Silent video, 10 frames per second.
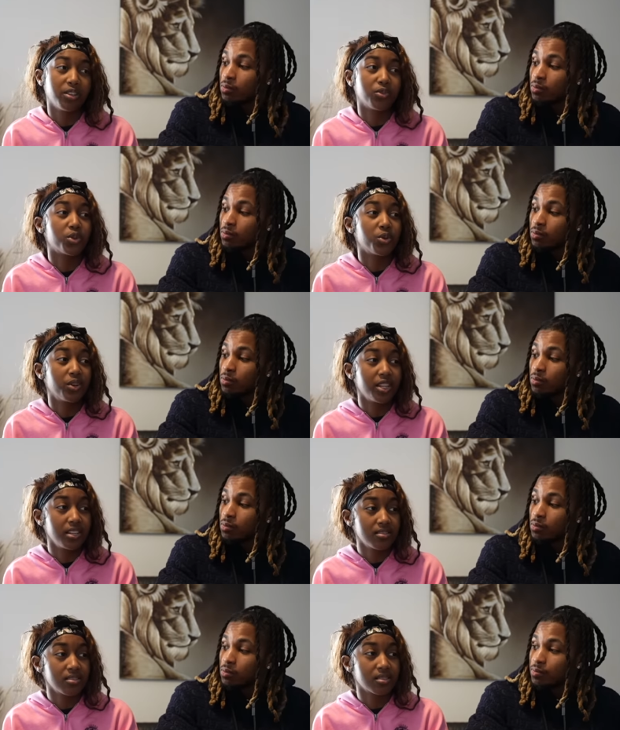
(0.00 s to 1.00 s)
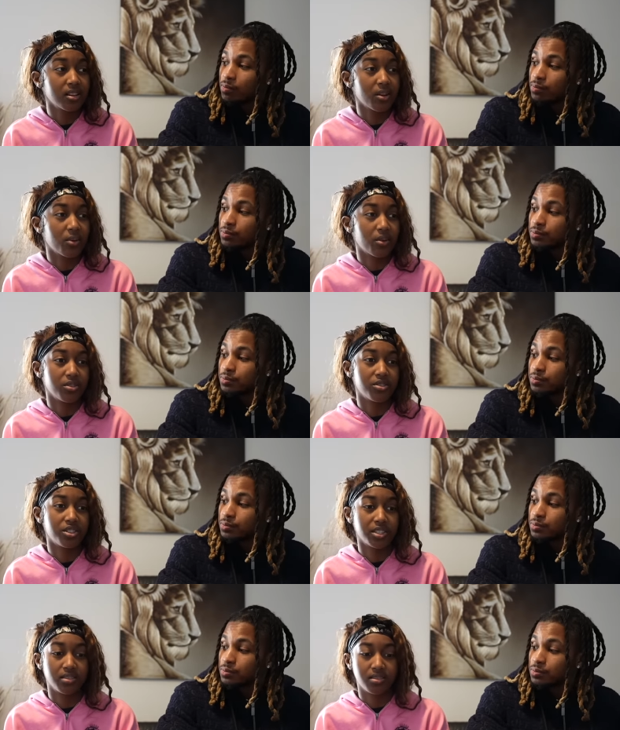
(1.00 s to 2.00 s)
Speaker 1: either twins or
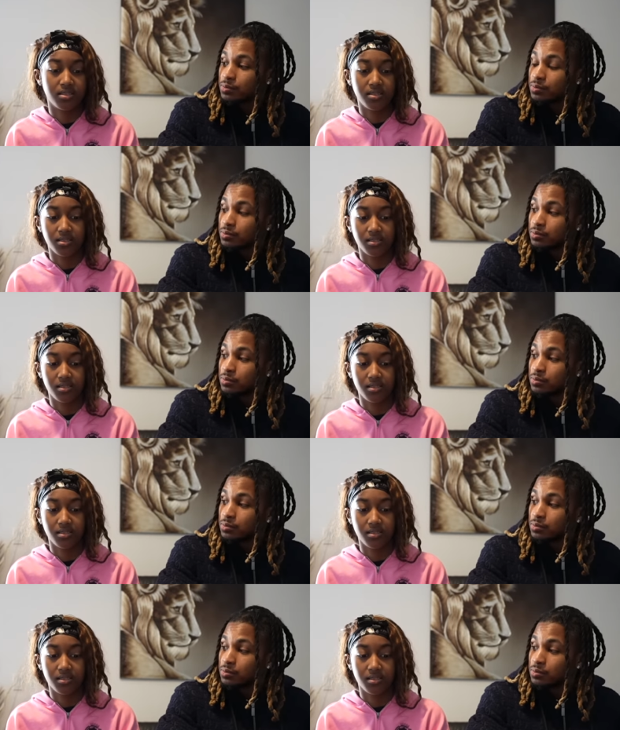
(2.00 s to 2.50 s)
just